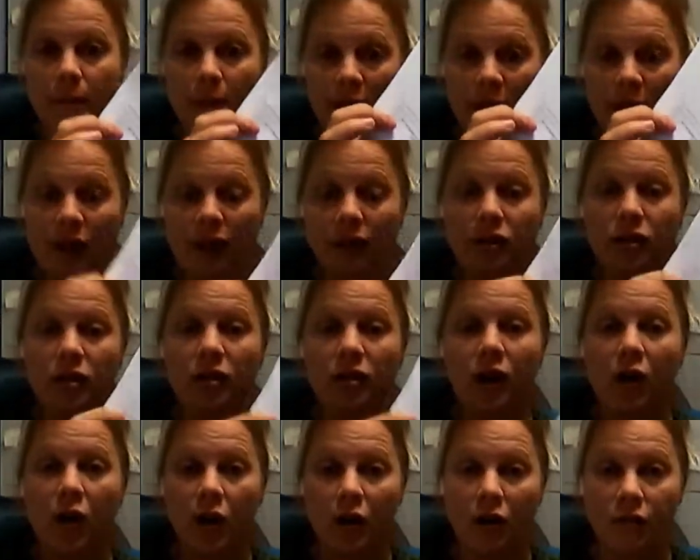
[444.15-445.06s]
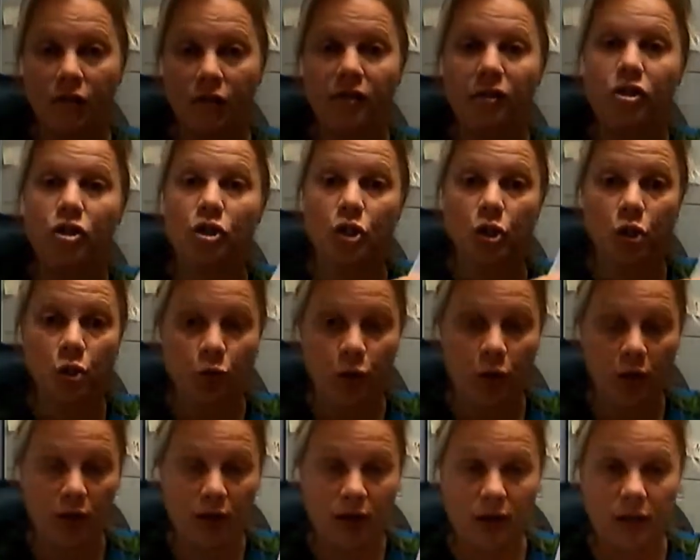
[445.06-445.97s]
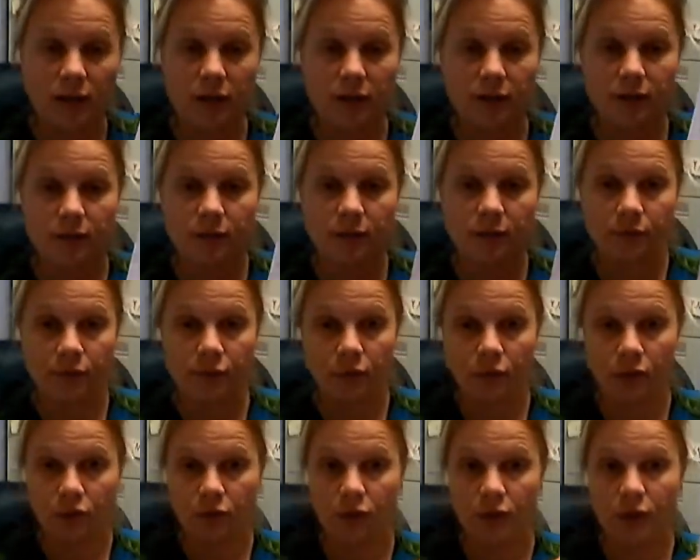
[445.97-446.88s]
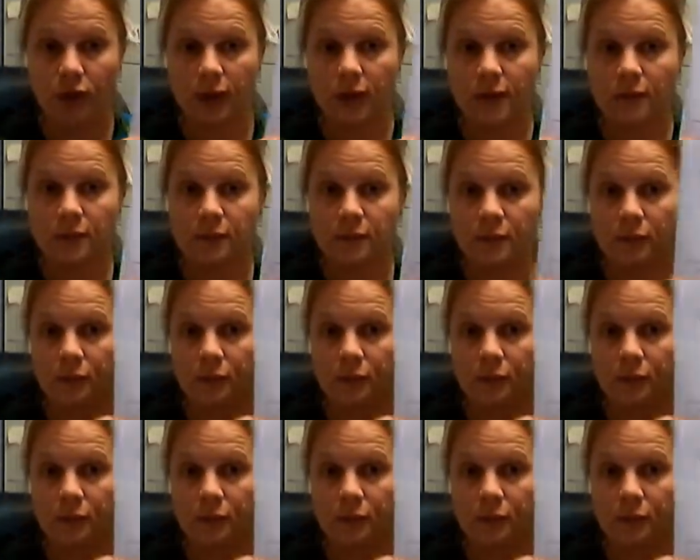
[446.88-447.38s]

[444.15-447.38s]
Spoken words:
back to the office to us. Okay.